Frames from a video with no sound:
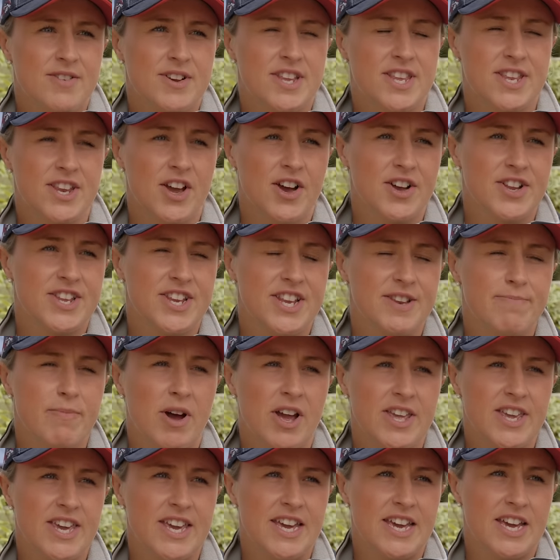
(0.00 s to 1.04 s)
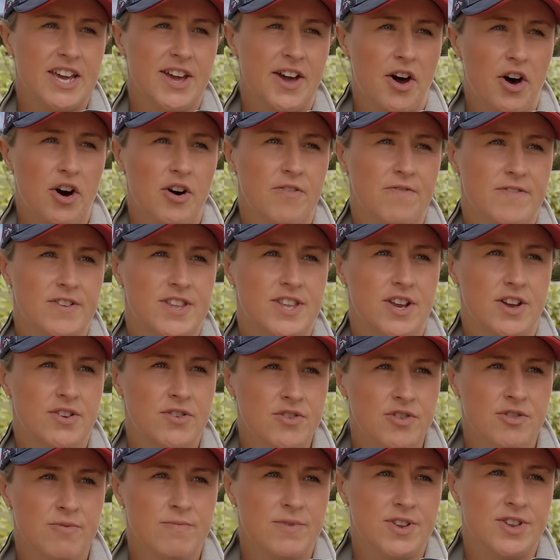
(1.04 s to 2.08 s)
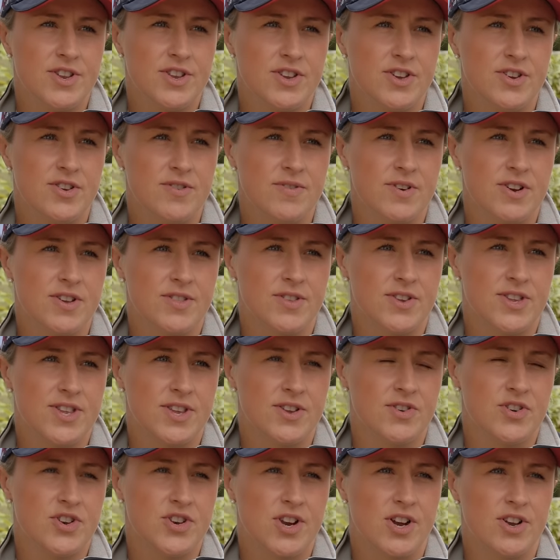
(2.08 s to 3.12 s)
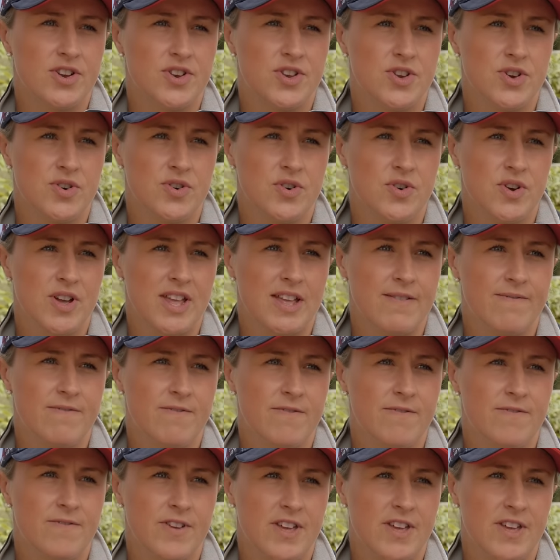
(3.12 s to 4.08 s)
I started my year off as I normally do at the Sunshine Tour in